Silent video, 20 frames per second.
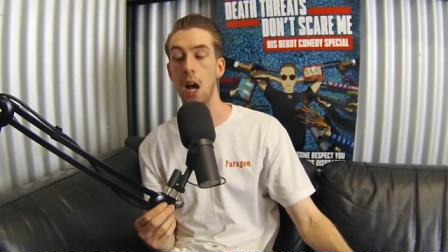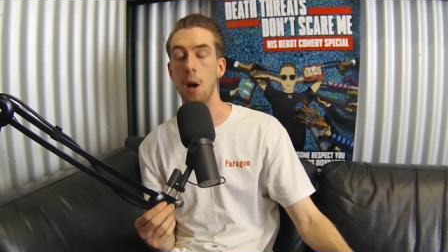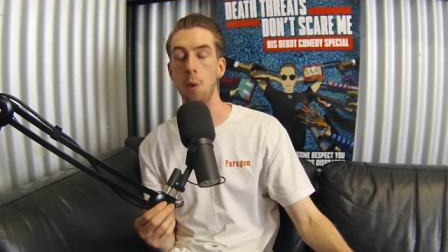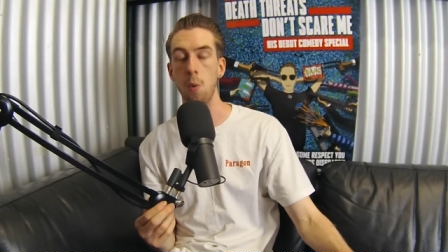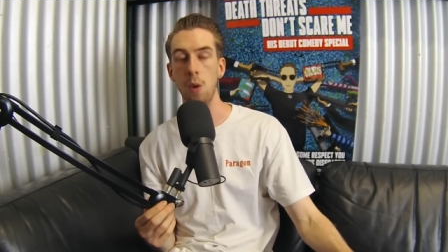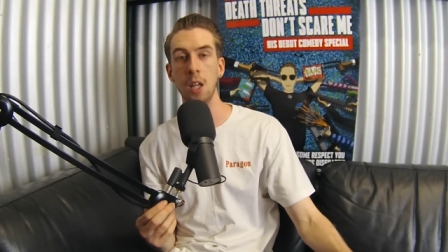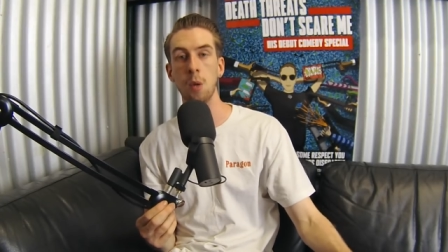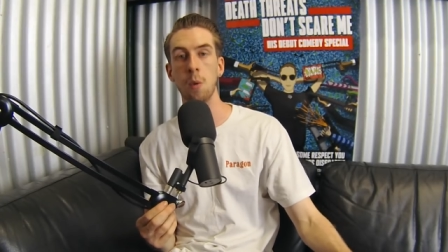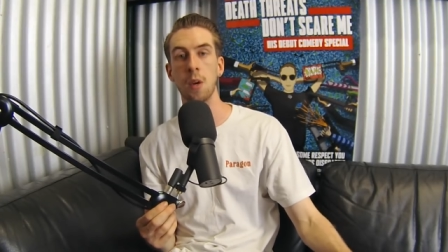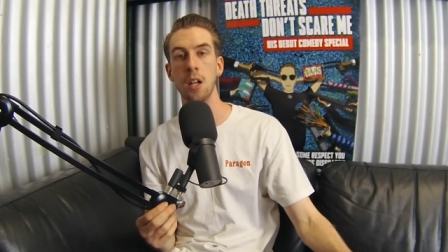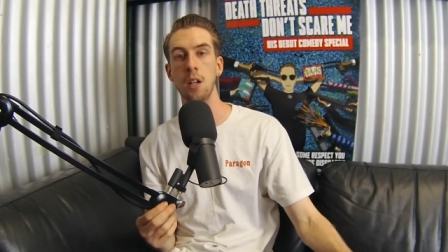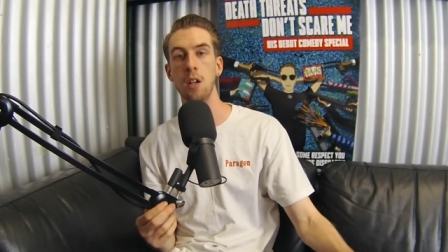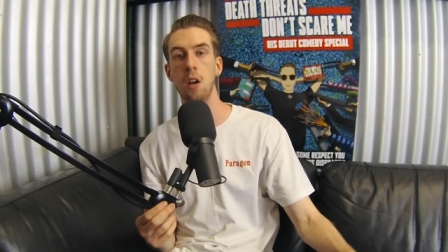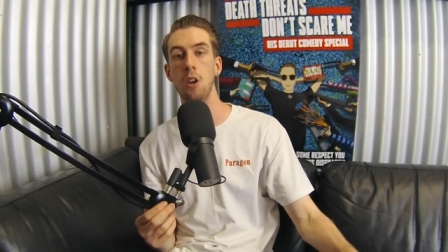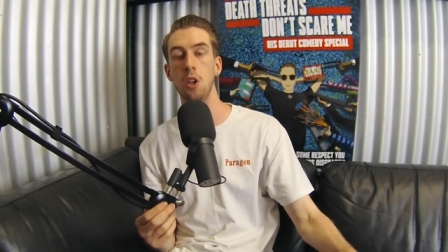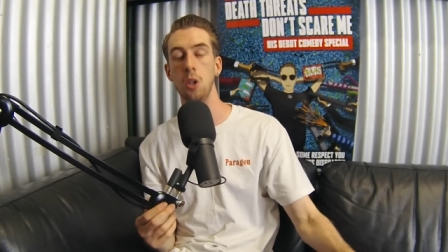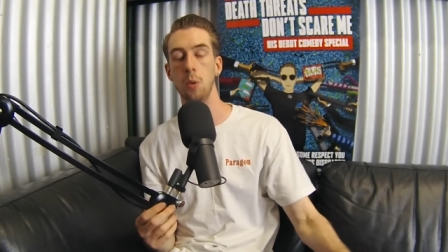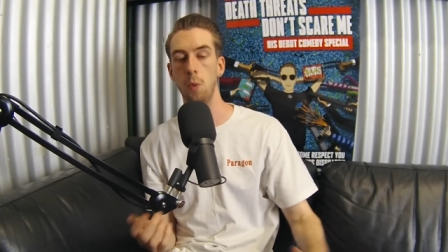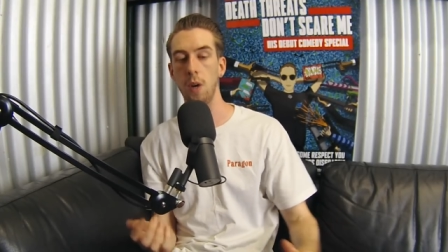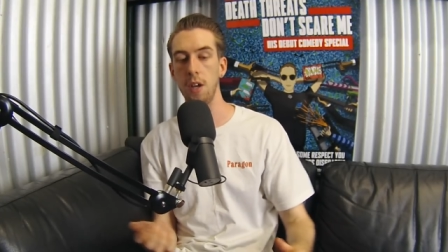I really want to
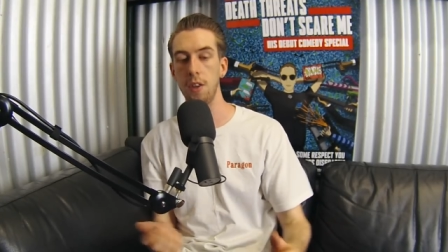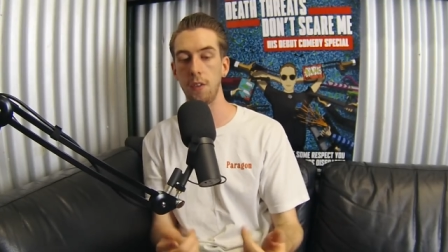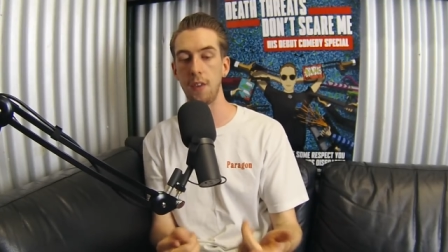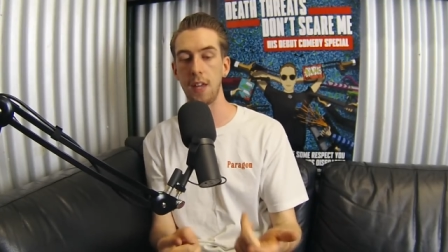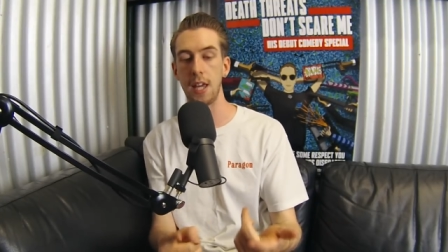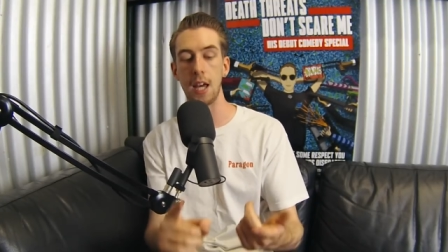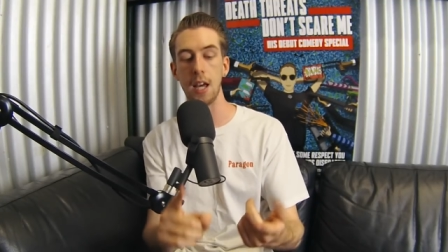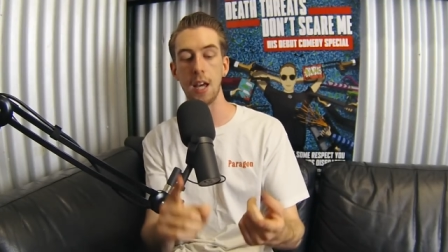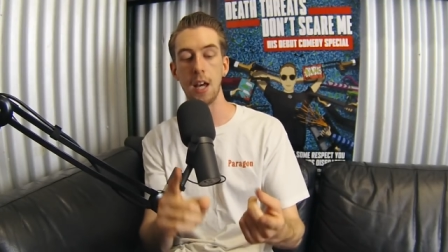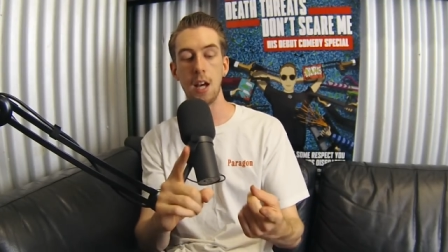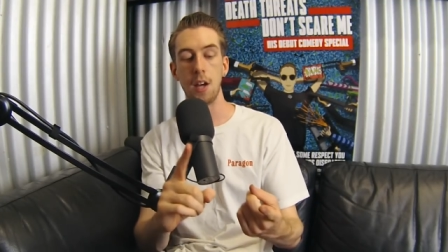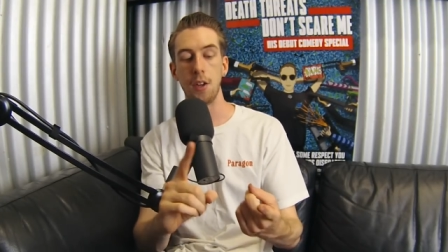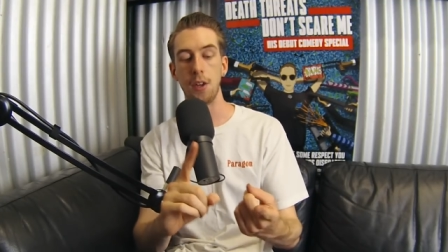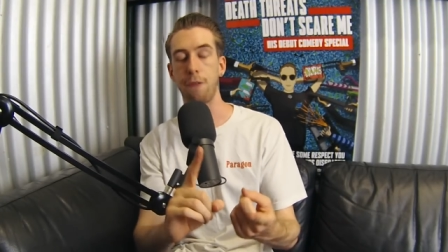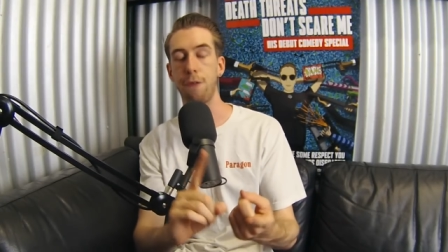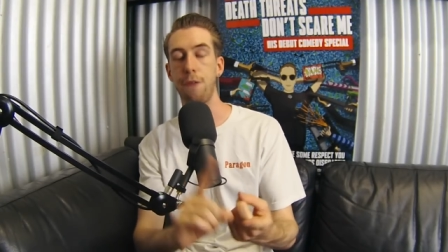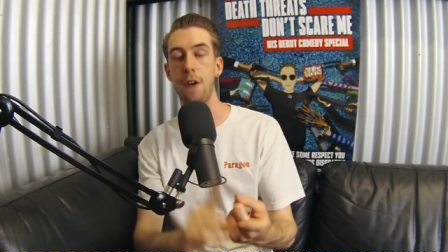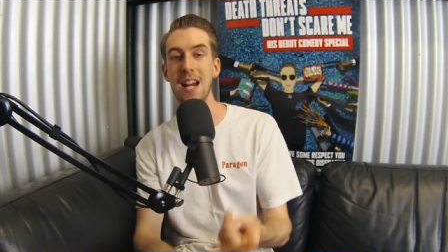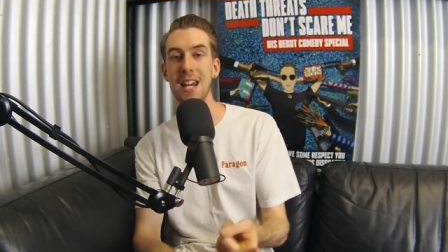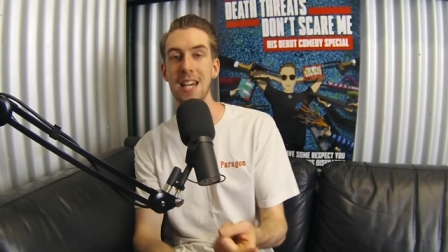know them, whether they're
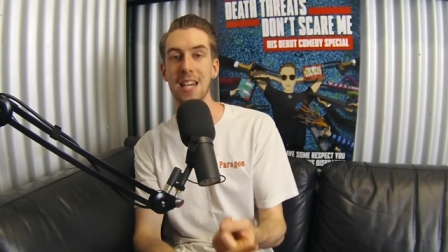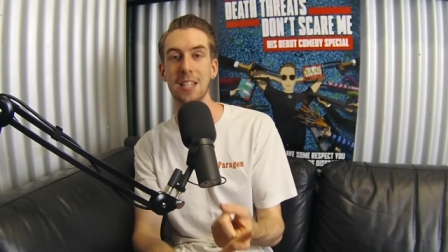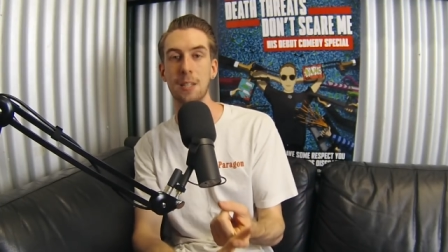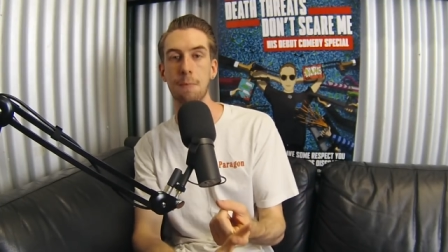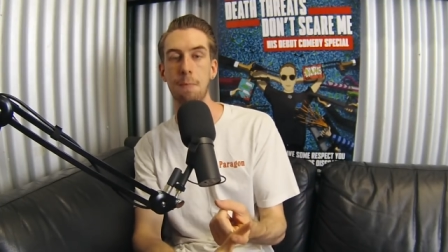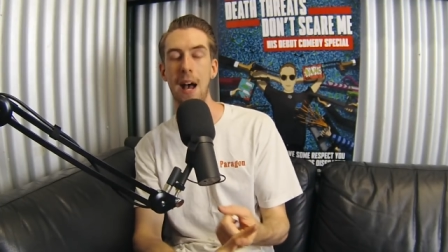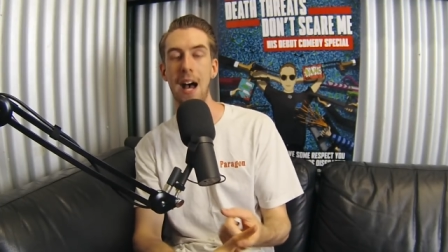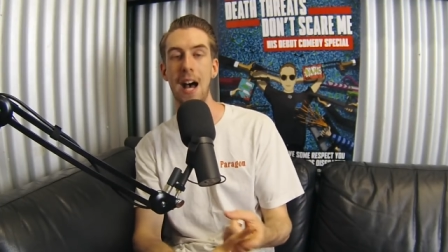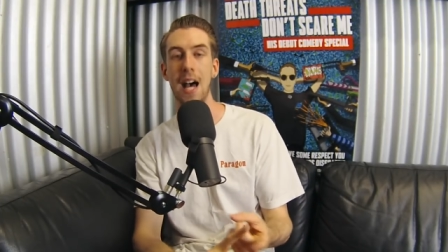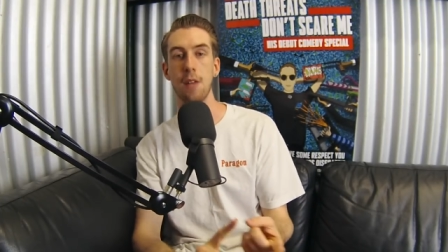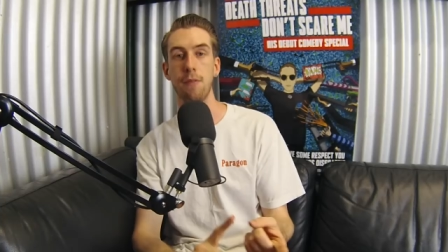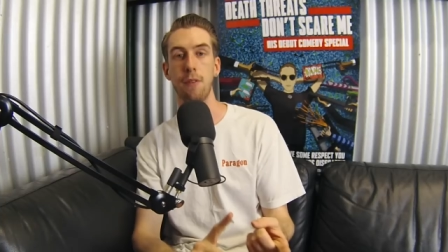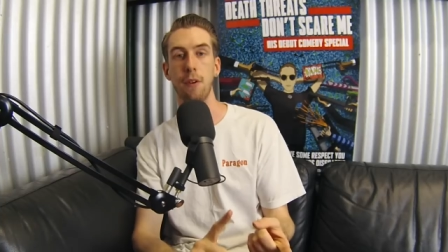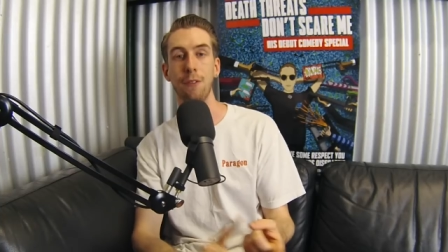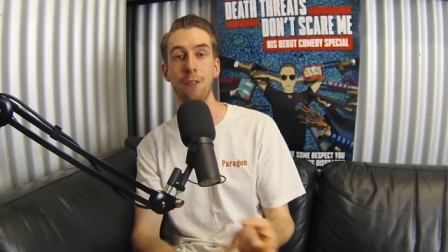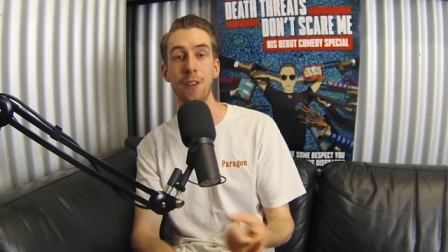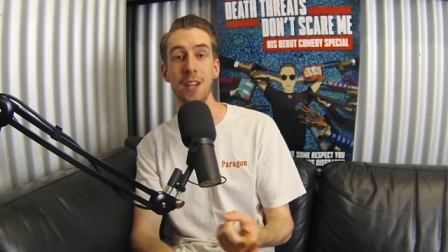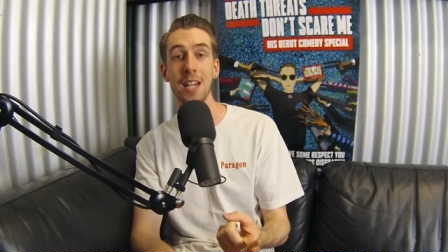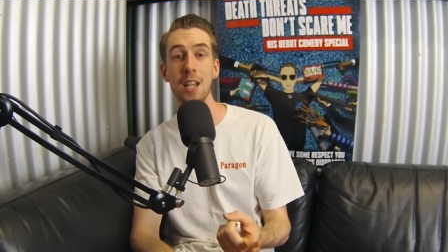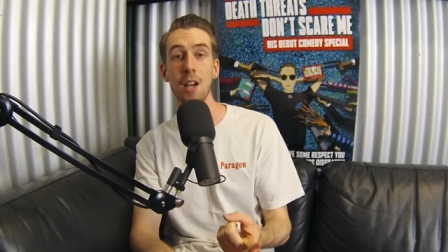the funniest part of a
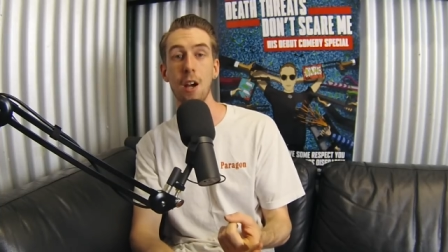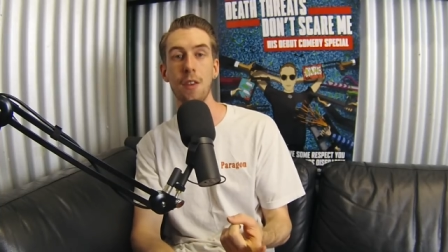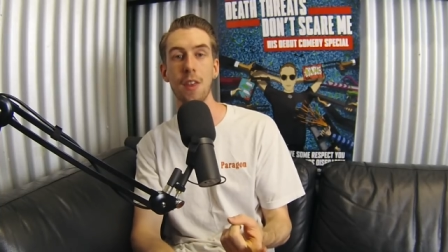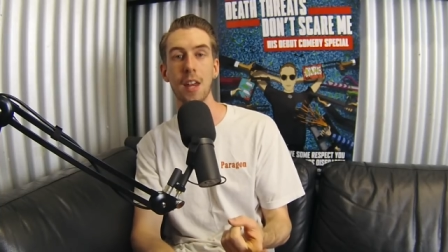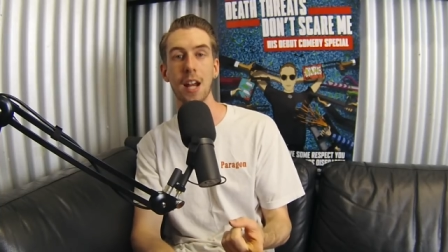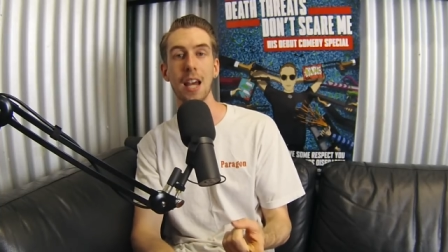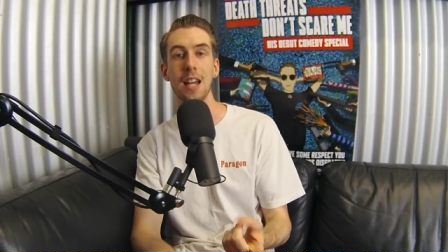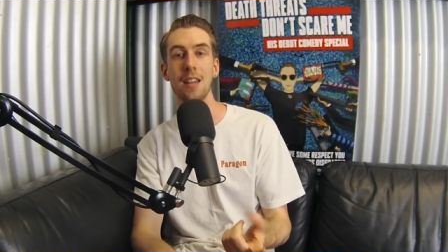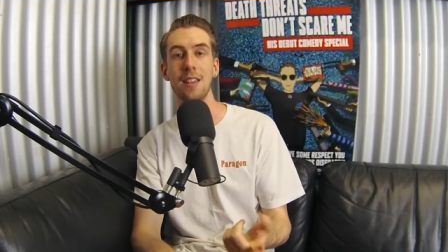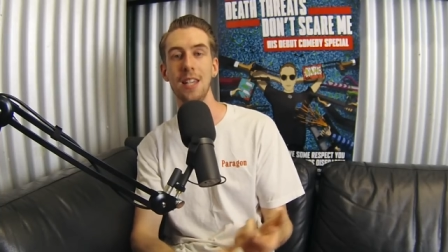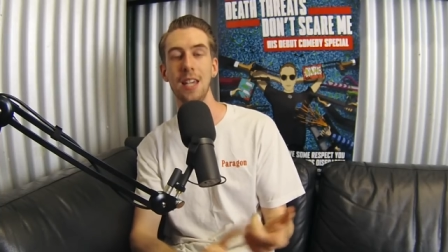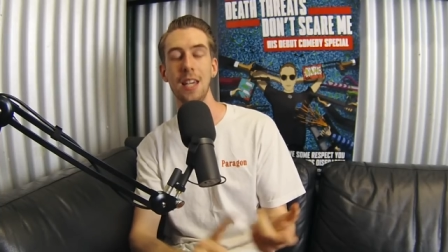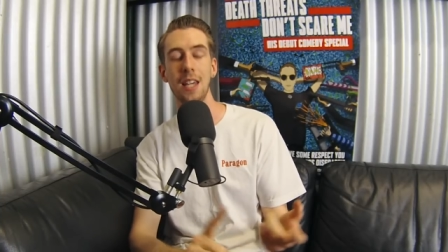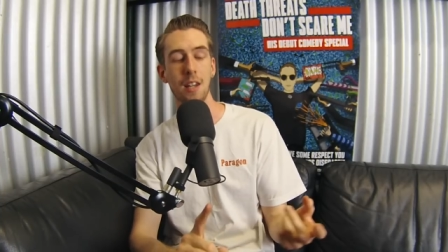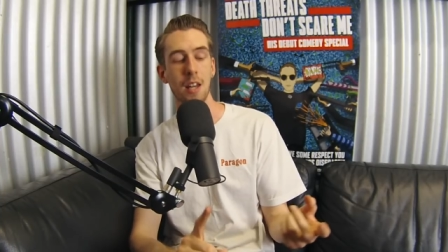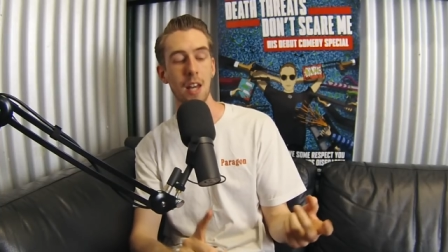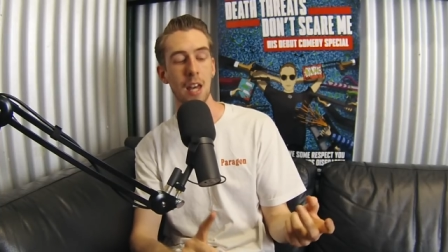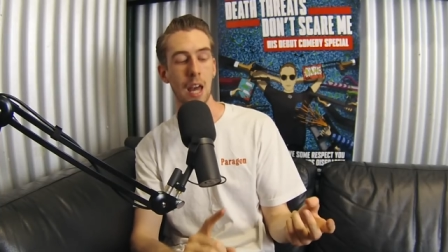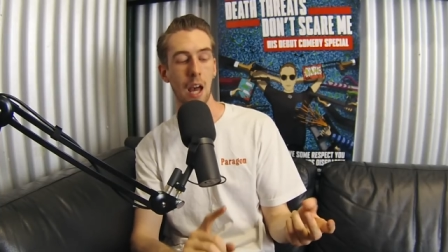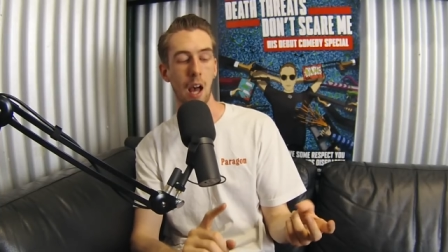video that I
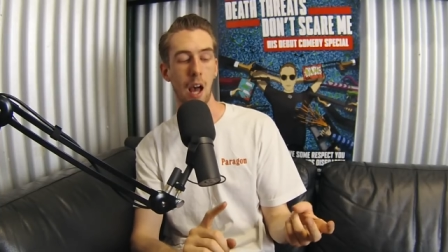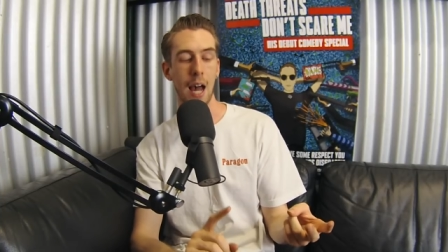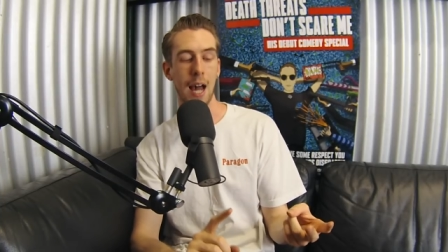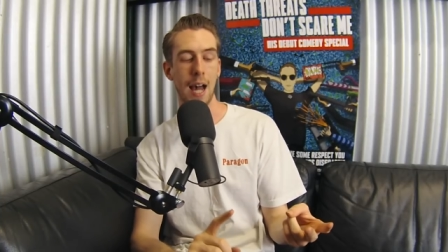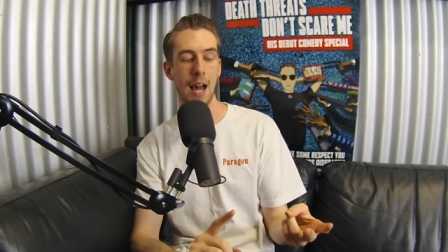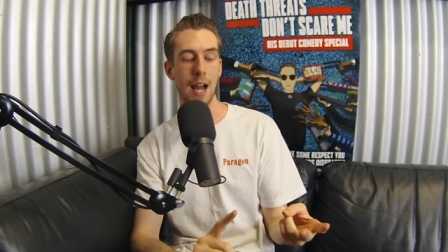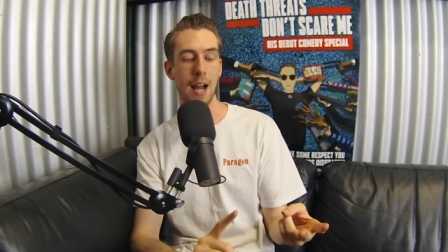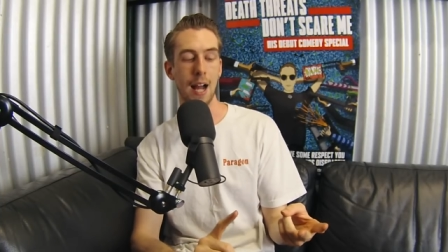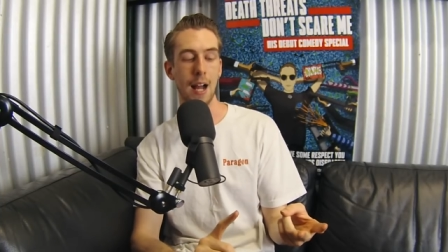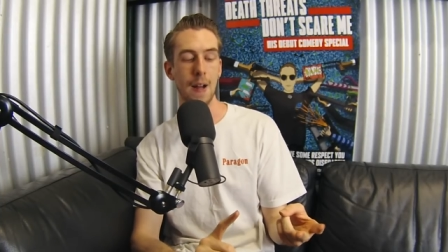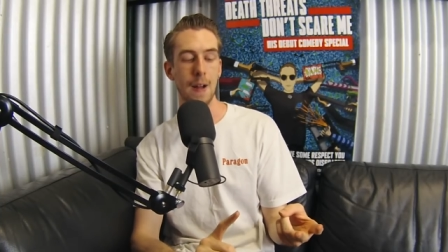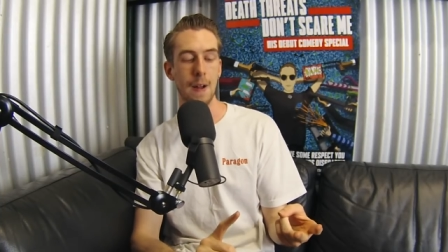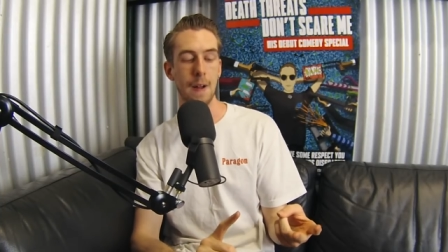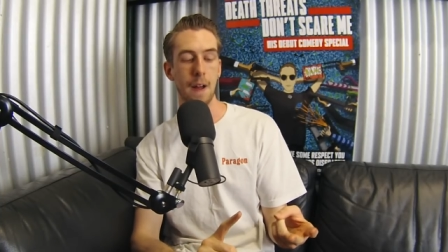did. Uh,